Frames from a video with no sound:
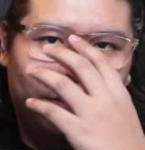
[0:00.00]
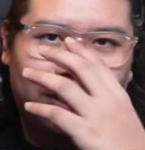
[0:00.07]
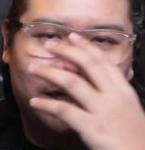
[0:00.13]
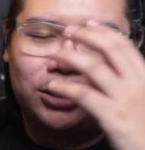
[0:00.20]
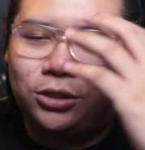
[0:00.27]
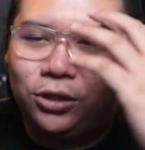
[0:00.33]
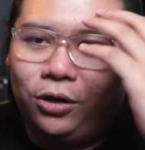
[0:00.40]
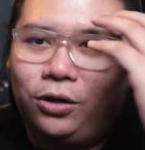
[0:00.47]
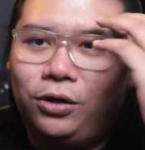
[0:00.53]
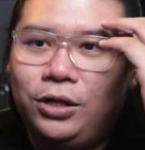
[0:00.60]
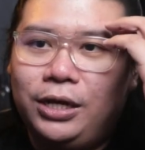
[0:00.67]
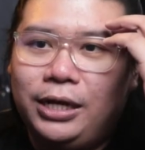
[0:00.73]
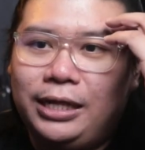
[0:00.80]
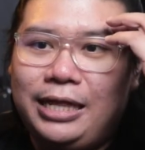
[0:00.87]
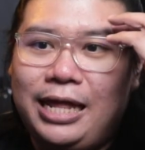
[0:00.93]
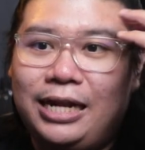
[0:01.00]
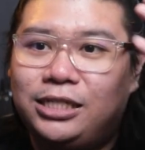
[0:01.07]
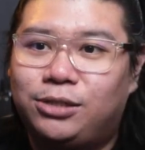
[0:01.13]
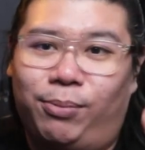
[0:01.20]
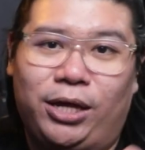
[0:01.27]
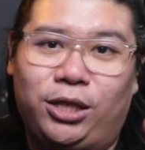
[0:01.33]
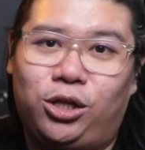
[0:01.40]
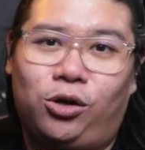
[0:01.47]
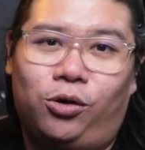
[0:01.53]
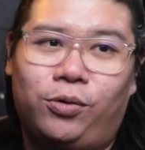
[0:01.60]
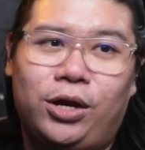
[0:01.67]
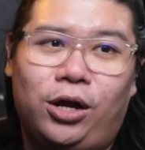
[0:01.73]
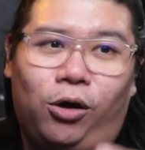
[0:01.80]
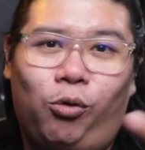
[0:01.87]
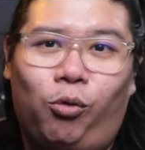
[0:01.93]
Okay, so that is my
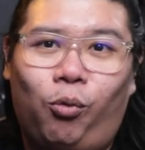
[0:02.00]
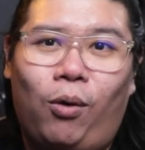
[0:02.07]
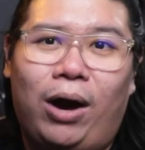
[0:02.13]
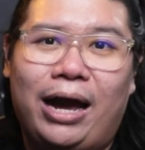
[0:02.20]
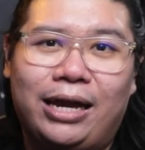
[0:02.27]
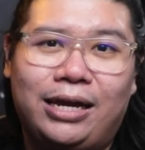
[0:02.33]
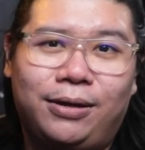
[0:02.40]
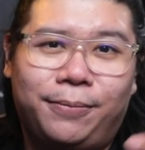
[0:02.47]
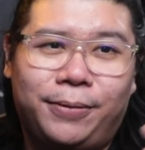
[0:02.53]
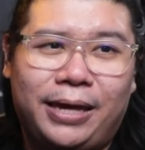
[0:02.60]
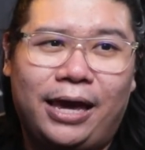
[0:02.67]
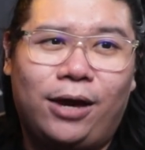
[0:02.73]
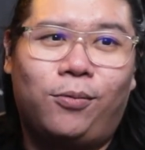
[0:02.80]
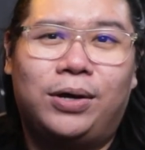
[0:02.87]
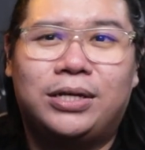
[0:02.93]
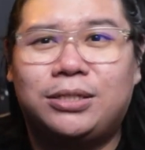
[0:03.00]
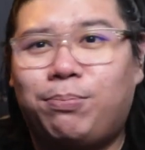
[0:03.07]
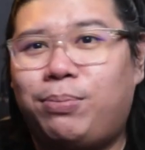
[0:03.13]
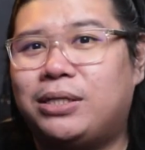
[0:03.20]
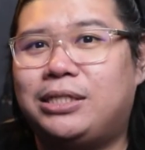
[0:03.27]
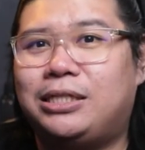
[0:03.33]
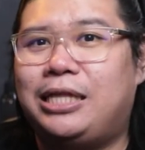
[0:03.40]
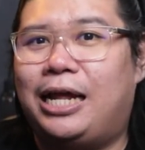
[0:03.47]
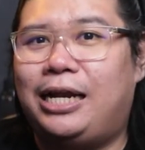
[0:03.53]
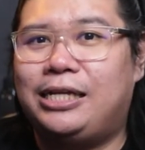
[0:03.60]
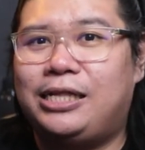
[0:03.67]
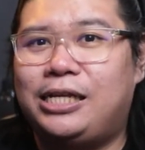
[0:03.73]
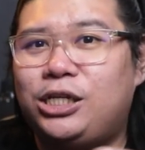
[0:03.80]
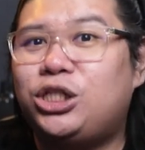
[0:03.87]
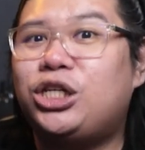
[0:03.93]
theory on why Keiwa's
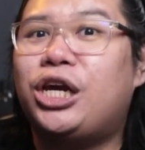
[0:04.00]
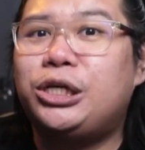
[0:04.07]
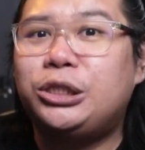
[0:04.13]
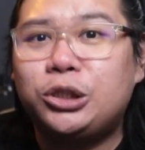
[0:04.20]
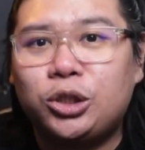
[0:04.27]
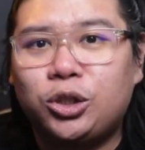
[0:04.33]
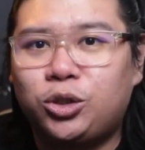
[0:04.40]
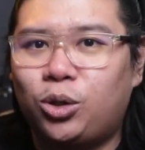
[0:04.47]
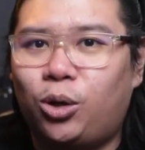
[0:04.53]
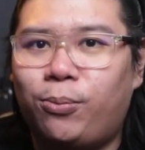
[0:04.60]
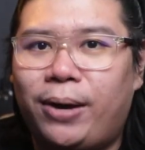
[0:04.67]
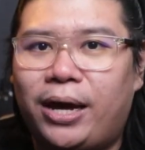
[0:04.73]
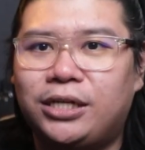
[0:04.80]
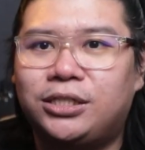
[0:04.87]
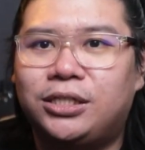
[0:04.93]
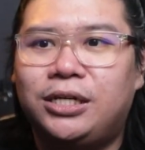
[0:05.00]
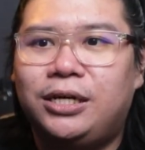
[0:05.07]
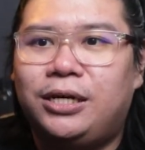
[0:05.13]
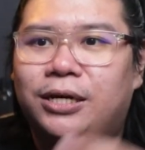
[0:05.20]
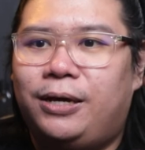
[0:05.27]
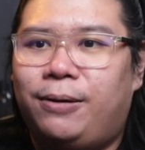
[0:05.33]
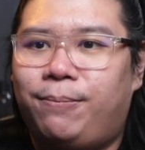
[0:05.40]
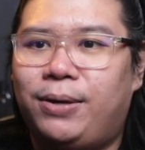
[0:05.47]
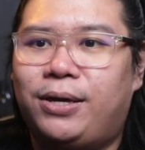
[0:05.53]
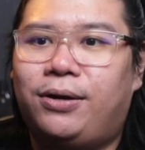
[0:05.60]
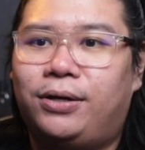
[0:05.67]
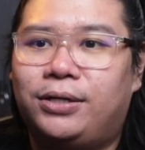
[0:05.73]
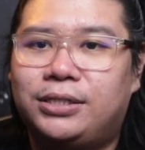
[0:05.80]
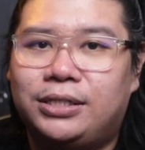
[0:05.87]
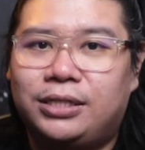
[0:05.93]
personality changed so much,
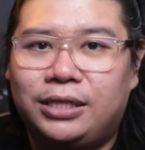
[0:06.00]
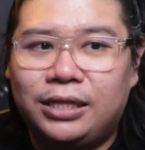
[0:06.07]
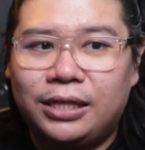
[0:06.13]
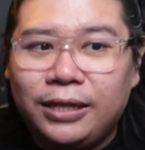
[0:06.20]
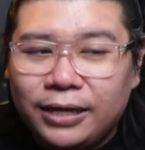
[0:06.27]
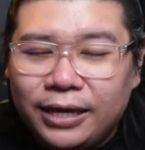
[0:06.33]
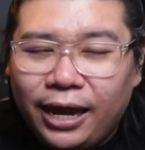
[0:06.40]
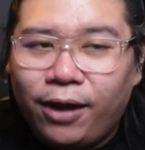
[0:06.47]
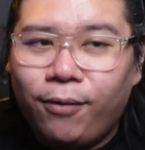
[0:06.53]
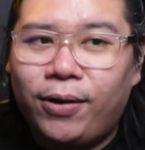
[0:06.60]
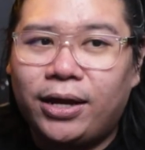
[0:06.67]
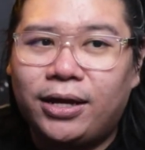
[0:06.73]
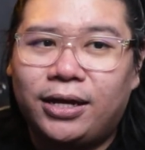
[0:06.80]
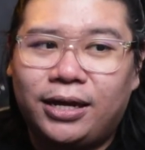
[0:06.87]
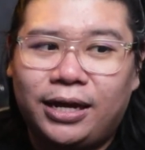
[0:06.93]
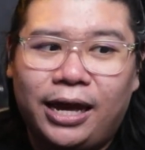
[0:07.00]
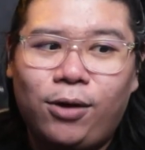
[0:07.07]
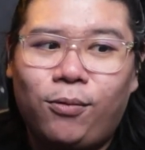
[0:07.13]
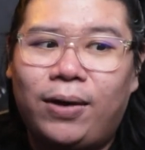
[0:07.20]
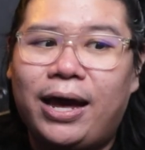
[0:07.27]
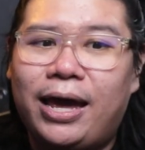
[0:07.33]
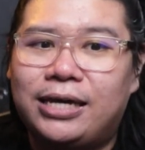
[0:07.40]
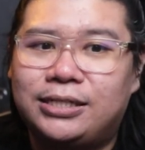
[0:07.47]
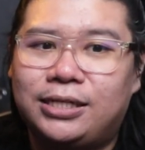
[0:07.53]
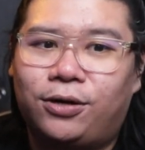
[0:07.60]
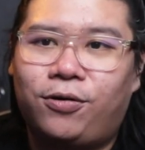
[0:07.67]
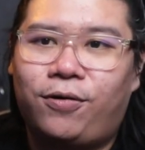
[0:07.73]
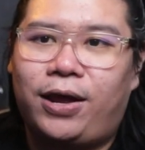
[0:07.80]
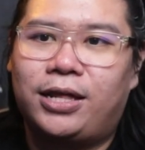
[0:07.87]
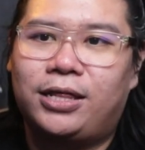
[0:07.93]
because Keiwa as a
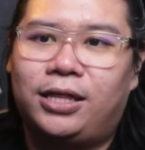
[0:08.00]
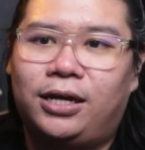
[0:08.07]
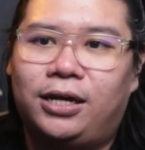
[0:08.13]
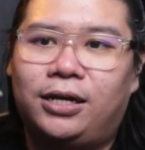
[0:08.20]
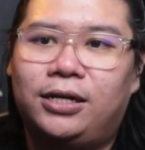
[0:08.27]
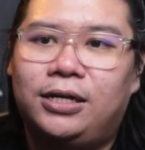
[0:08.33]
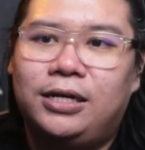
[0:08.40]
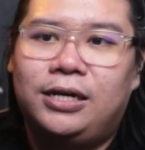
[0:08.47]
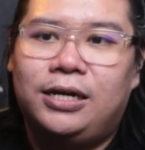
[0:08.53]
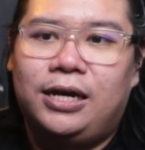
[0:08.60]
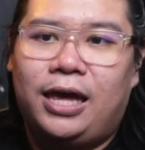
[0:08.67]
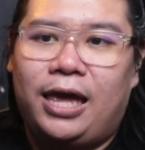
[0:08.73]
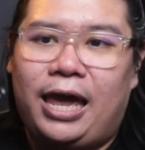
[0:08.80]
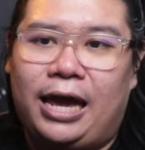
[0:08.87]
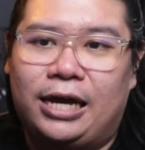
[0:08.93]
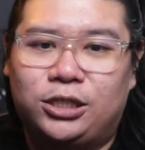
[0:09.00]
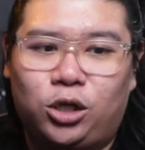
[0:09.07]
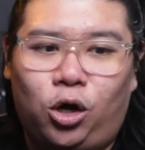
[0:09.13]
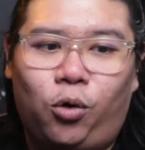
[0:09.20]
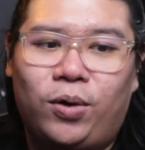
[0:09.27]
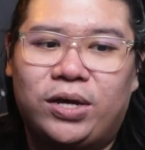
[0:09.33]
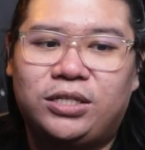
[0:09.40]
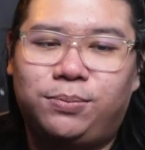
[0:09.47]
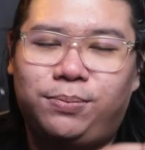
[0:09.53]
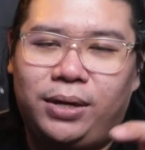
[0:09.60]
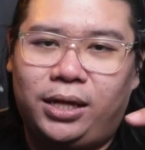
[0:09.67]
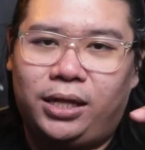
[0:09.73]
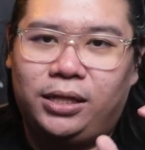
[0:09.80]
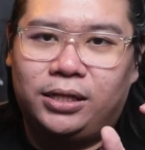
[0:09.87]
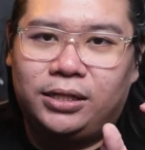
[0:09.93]
character has always
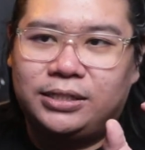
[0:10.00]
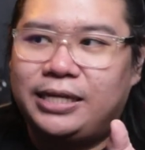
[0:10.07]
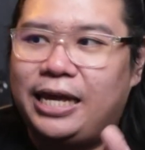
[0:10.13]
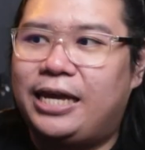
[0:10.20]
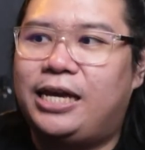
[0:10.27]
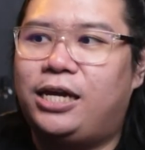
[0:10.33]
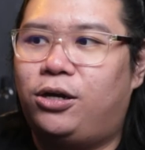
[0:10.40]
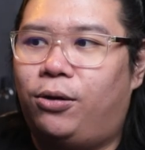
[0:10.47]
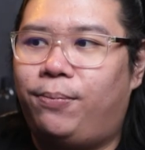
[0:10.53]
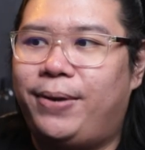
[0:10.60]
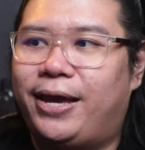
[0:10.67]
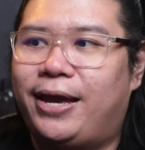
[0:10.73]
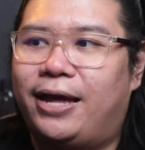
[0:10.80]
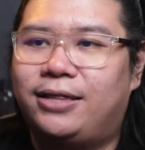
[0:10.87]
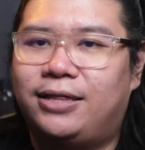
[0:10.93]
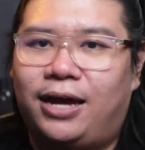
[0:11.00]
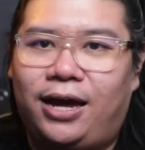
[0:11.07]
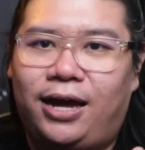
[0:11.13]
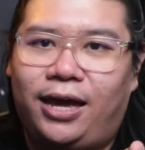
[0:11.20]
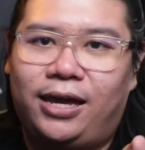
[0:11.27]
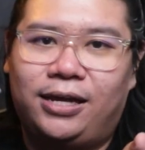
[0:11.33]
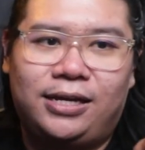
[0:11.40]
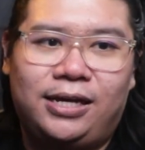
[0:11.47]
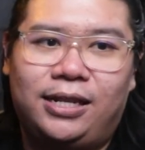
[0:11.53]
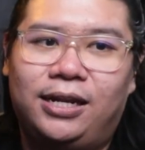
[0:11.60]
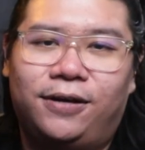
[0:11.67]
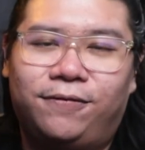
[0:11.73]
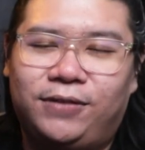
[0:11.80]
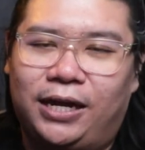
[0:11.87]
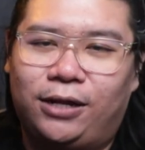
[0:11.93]
been Segino Mikata, and he
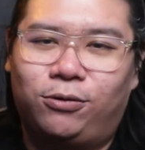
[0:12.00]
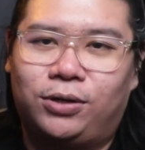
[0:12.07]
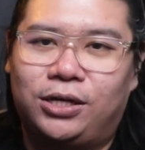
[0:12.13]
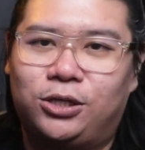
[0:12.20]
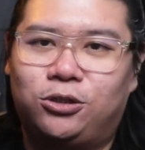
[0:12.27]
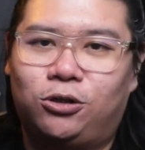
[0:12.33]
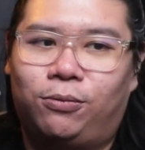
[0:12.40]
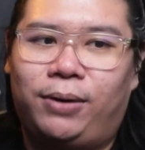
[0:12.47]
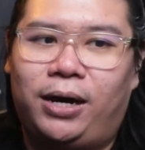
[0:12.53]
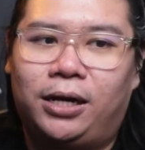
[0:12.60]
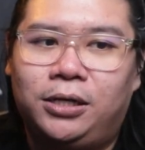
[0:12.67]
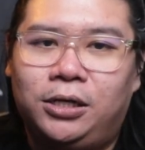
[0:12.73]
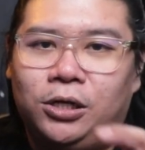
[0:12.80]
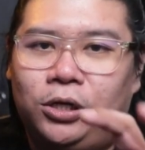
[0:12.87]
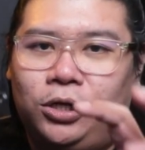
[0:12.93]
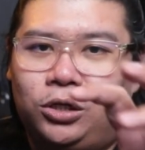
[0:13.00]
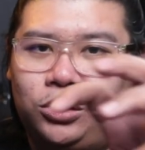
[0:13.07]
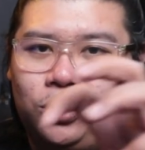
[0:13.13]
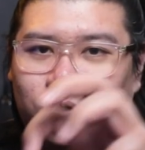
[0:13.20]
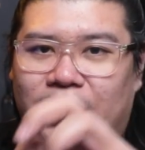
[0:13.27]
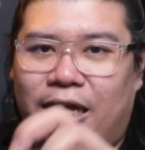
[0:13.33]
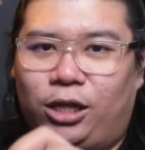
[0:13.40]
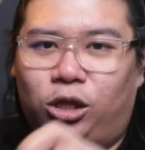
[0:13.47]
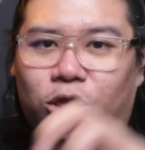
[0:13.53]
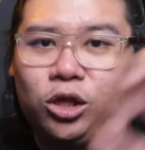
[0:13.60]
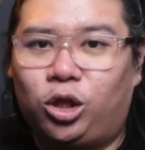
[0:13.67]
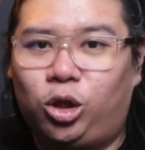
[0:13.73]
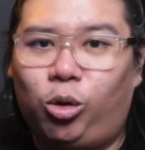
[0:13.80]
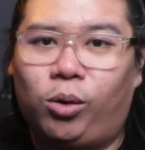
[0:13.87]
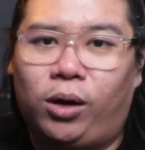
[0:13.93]
loved Tanuki Soba, so they
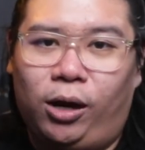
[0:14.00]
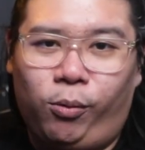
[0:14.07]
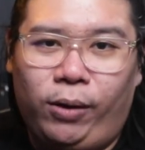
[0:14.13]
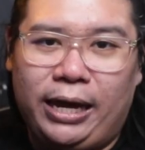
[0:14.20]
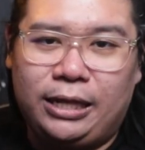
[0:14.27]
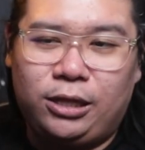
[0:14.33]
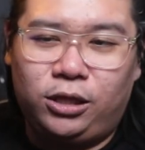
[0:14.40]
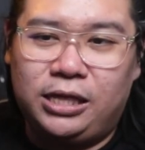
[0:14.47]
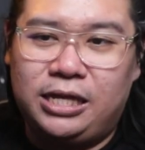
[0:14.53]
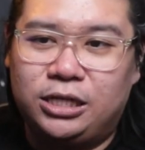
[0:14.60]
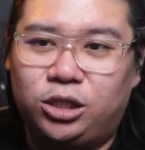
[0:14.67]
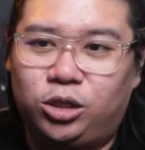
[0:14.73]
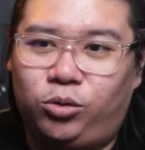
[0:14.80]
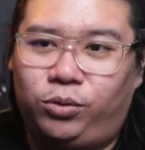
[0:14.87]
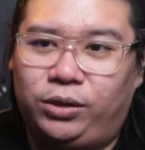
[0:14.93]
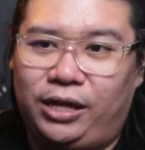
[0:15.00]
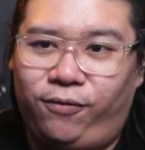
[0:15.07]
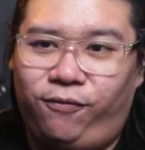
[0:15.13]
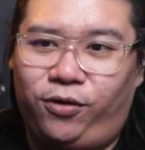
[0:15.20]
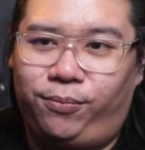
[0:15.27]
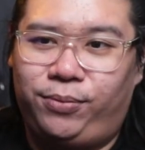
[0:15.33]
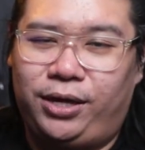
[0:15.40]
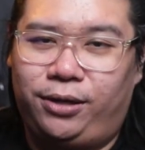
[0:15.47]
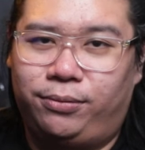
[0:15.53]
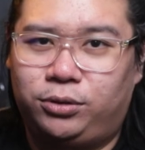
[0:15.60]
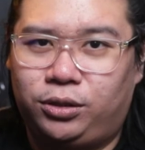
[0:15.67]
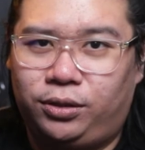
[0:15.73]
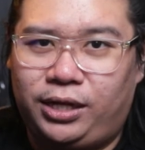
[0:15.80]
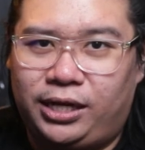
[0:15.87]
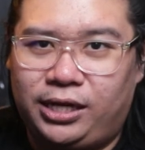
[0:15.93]
took away these two things from him
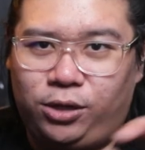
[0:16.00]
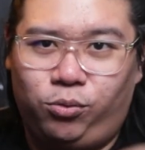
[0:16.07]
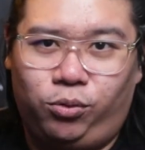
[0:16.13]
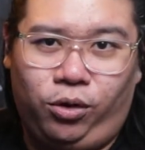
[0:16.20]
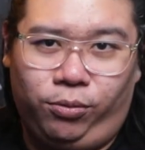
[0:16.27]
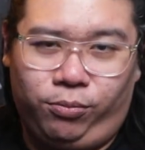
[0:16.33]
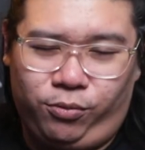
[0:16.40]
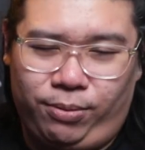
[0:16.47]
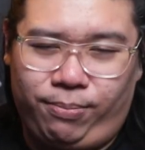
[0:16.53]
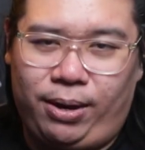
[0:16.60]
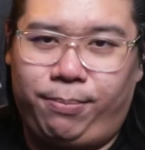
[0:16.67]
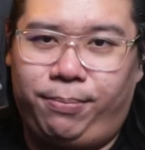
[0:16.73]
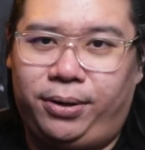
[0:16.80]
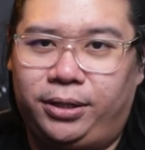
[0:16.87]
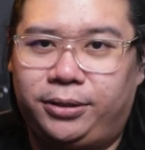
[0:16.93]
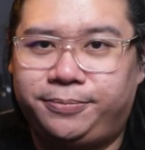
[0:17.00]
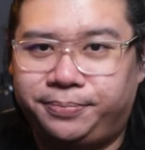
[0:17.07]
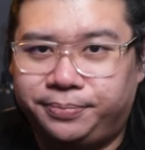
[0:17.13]
so that he won't remember